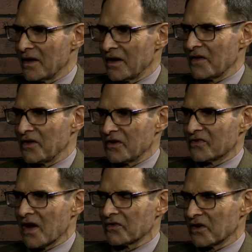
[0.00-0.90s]
And I think it
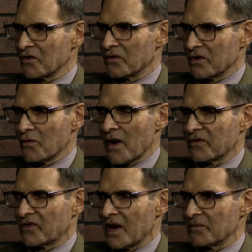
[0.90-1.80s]
sounds like you have
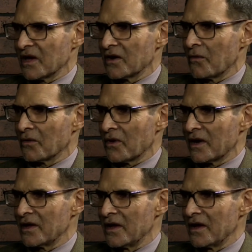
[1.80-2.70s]
the same thing
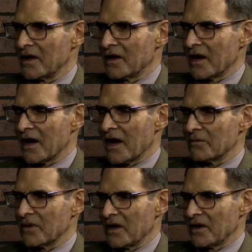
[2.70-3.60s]
going
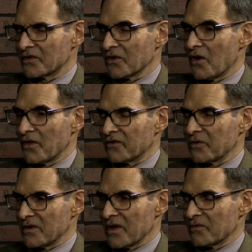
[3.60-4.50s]
on. So that's
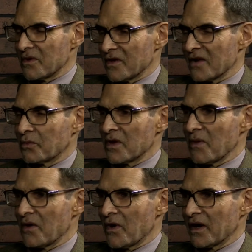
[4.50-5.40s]
what you
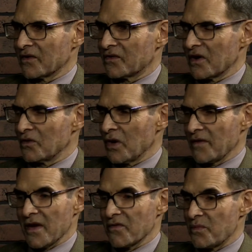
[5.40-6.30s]
might want to consider doing.
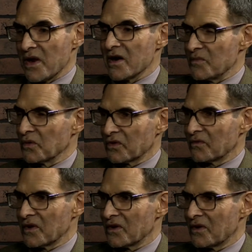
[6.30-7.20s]
Have you ever been in a music
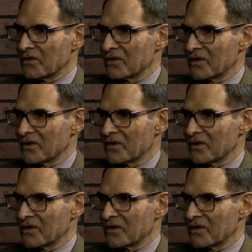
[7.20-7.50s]
video